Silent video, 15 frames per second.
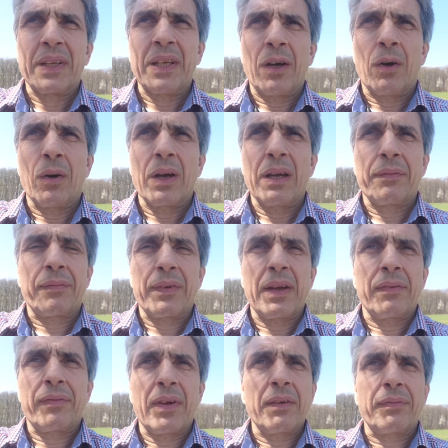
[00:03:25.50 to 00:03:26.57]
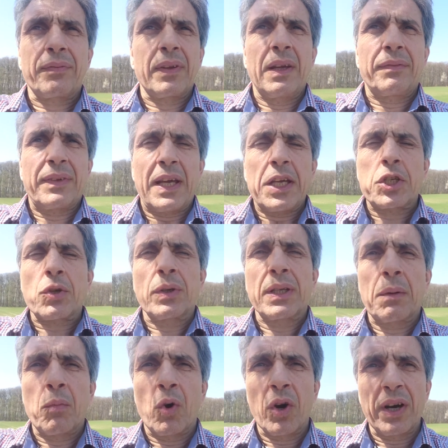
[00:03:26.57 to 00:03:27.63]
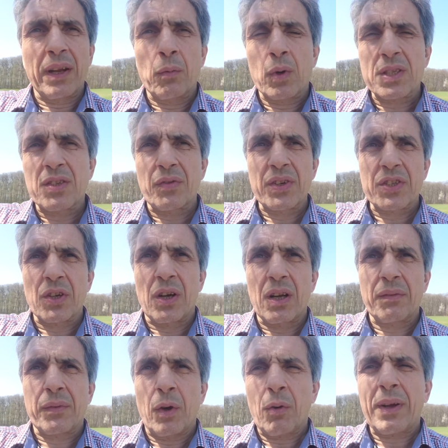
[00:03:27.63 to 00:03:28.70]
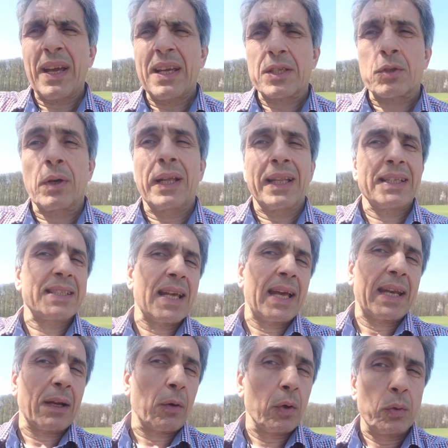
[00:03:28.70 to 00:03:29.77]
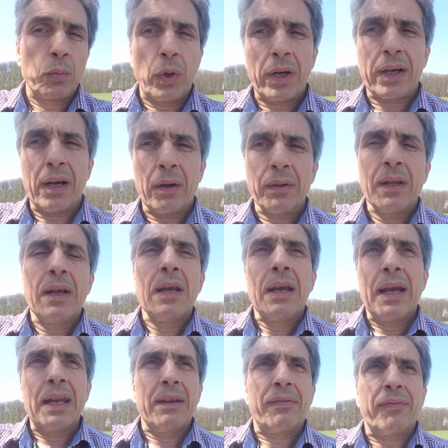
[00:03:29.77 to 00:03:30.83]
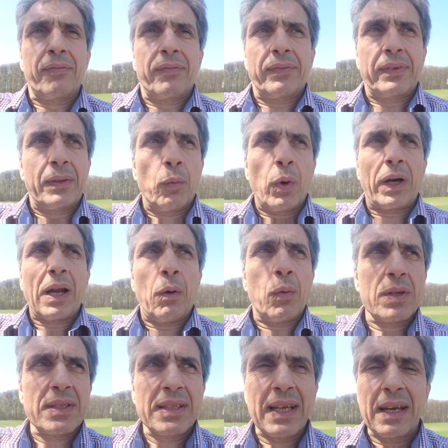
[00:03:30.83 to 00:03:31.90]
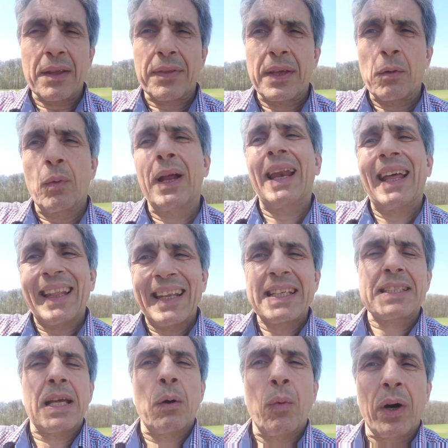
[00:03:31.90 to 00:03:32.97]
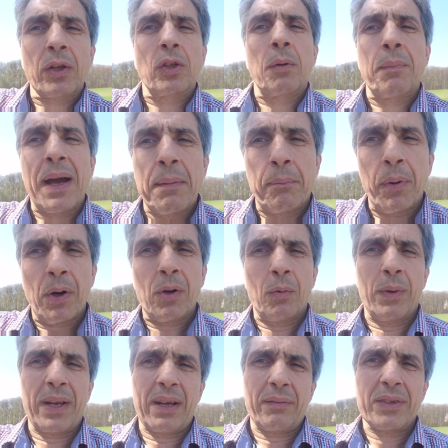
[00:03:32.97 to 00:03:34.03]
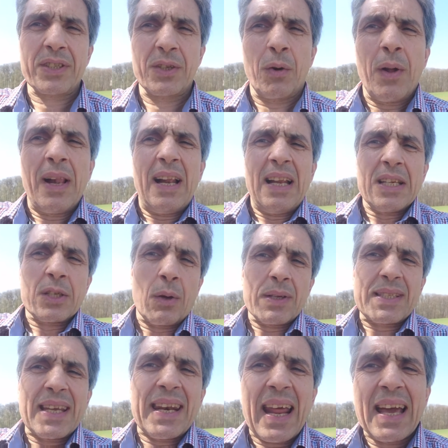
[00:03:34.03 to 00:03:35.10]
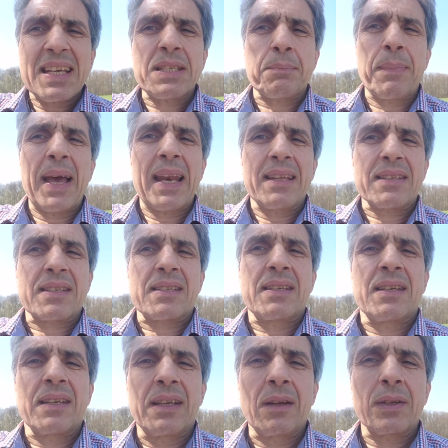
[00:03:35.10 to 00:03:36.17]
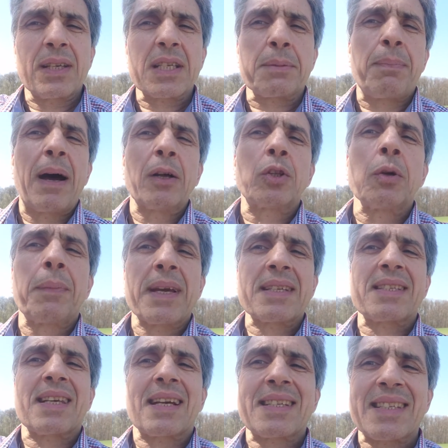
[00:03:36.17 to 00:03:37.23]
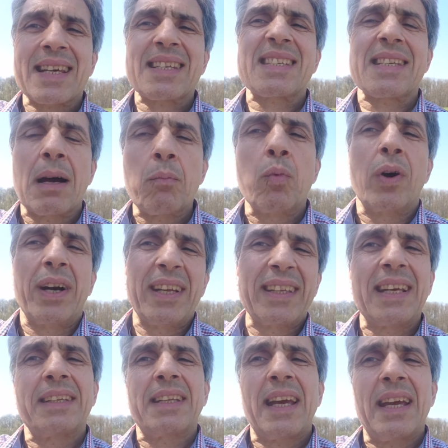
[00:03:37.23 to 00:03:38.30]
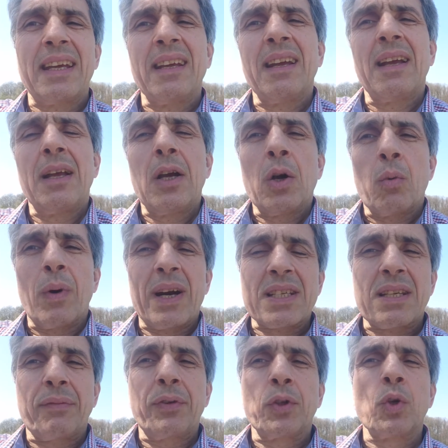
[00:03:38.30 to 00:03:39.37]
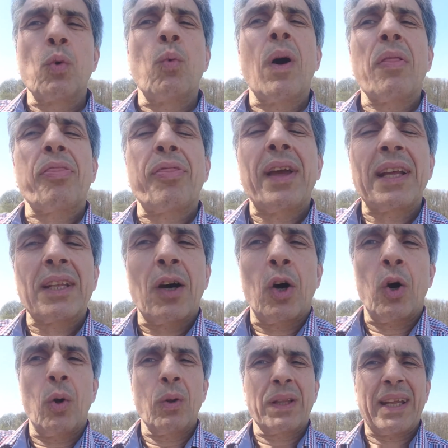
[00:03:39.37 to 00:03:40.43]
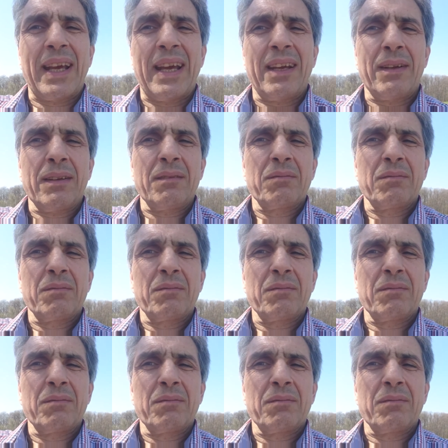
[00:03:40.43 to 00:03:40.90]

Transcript: you know, if if if, if the issue in the morning wasn't resolved, okay, so at least I had a good workout. And if the workout wasn't anything, well, at least I worked on my book or whatever. So so it's a nice balance, you know. There's bound to be a success somewhere in the day. Whereas if you do one thing the whole day